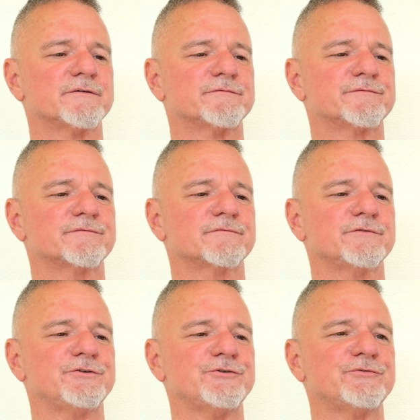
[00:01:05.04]
of
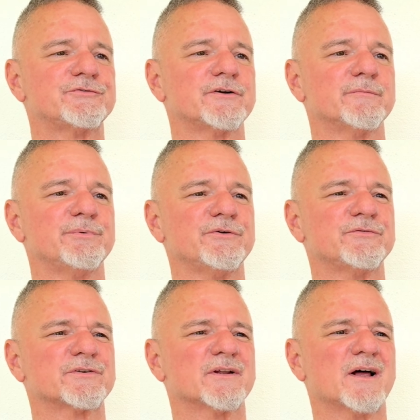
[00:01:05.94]
used and
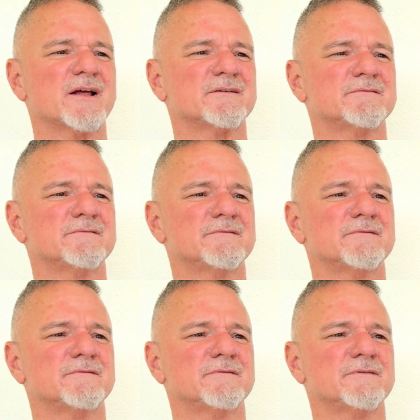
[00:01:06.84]
abused a lot,
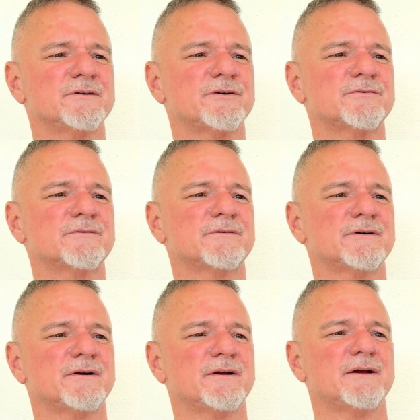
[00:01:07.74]
you know?
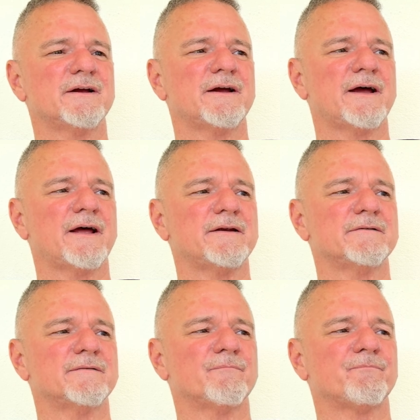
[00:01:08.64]
Mm -hmm.
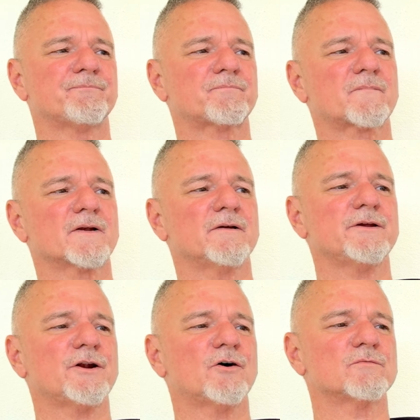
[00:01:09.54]
And,
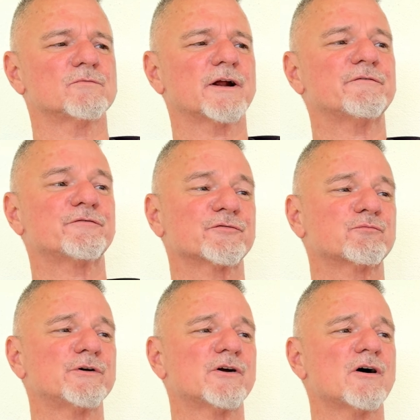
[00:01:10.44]
you know, when I
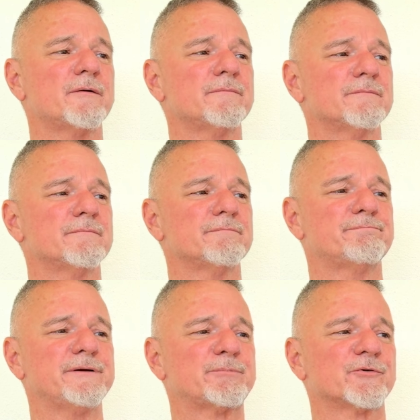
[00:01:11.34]
first went on,
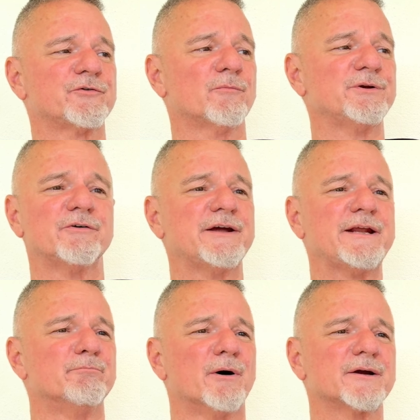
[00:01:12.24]
people told me, you know,
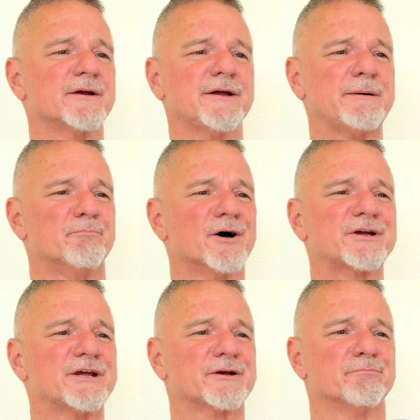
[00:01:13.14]
any monk, any
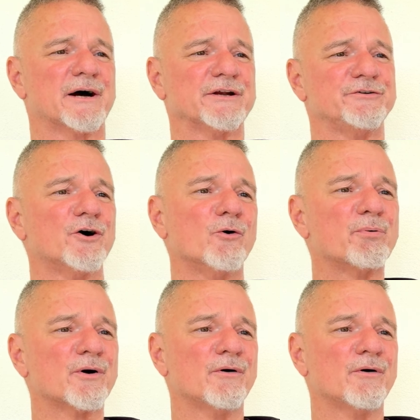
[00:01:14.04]
monkey can buy dope.